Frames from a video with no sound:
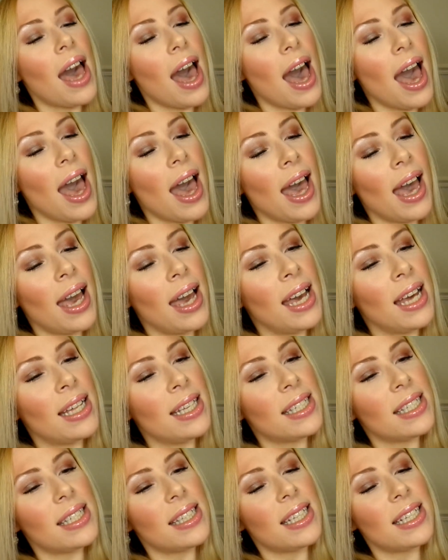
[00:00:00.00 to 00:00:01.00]
And
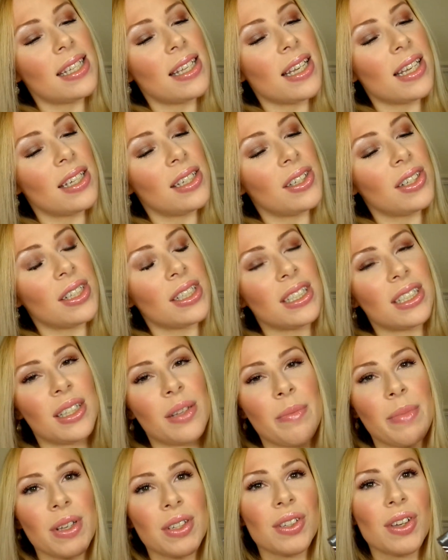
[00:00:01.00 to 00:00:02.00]
this is just the
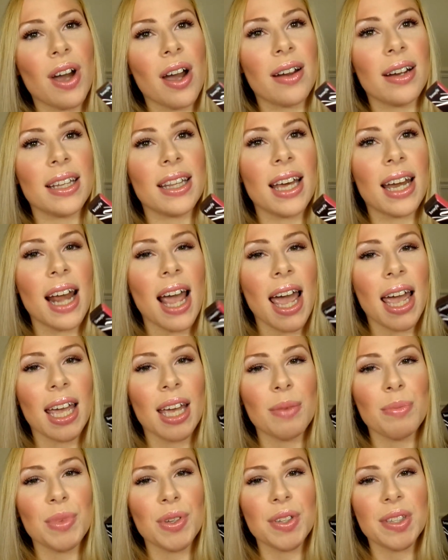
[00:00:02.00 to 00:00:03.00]
mascara that I
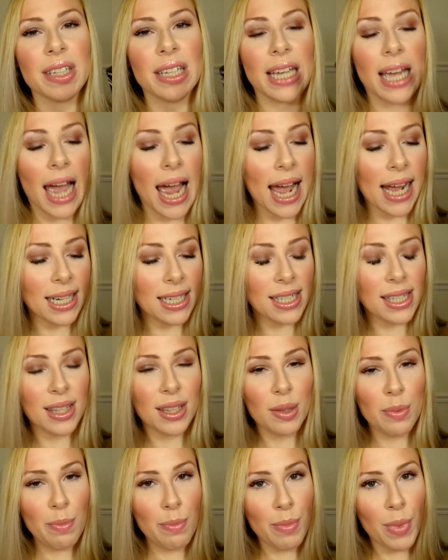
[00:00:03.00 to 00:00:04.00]
am using at
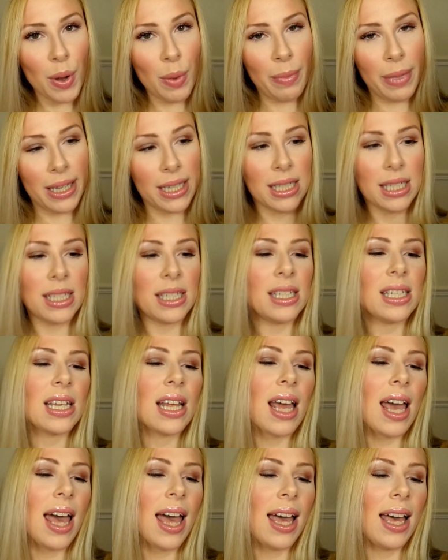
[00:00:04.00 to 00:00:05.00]
the moment,
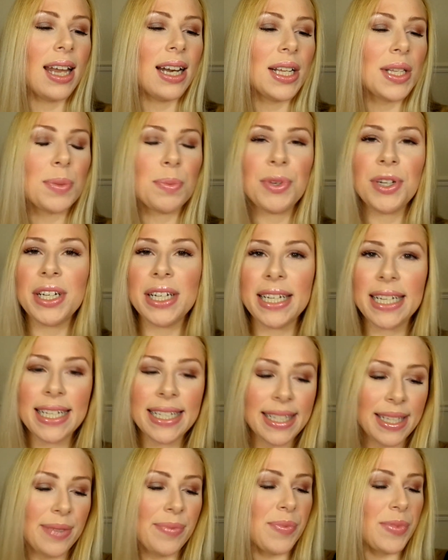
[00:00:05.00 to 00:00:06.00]
and it's pretty
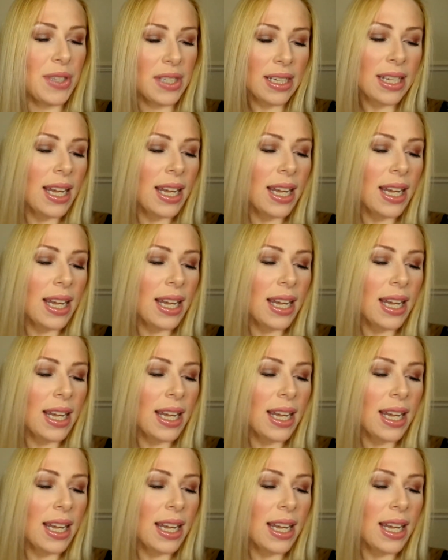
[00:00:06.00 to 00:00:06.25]
decent.